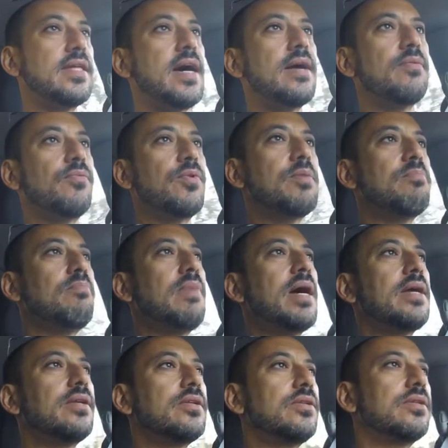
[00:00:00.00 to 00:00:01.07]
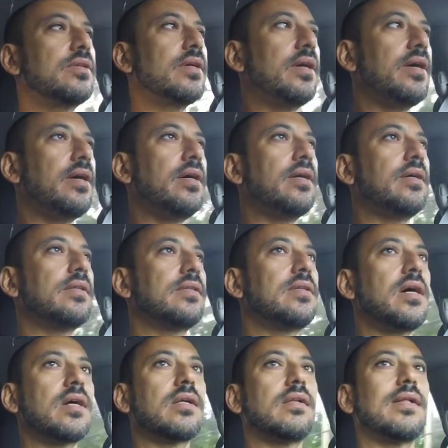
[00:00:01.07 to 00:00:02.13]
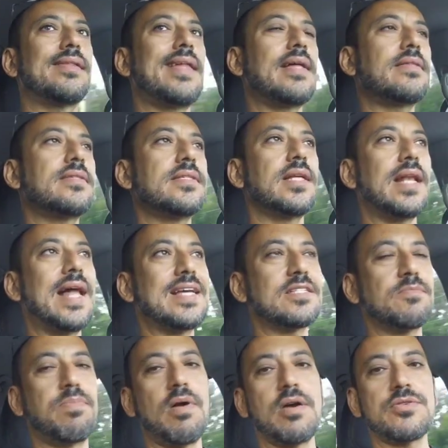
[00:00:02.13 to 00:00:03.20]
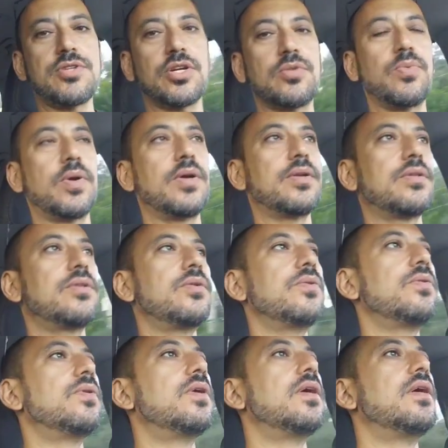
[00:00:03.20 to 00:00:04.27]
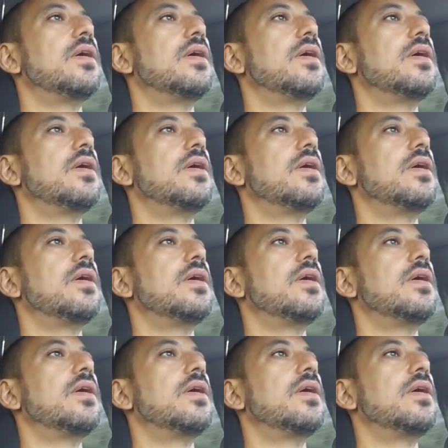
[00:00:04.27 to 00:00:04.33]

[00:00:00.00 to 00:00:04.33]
that we might tackle. That's the last project we're gonna do.